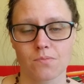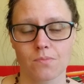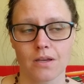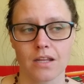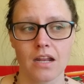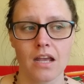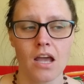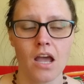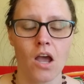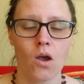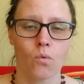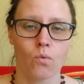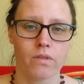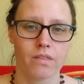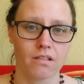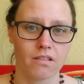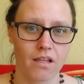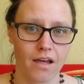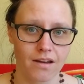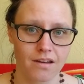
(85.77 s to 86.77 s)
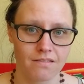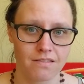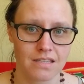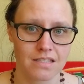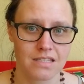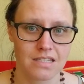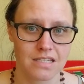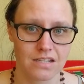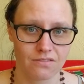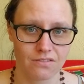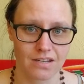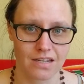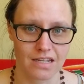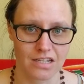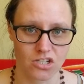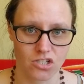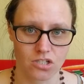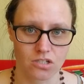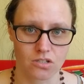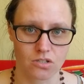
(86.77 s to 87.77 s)
But with a lot of these
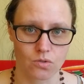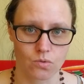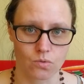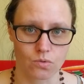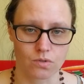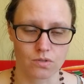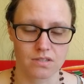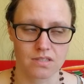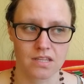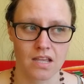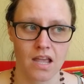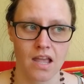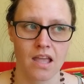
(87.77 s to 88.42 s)
divination tools,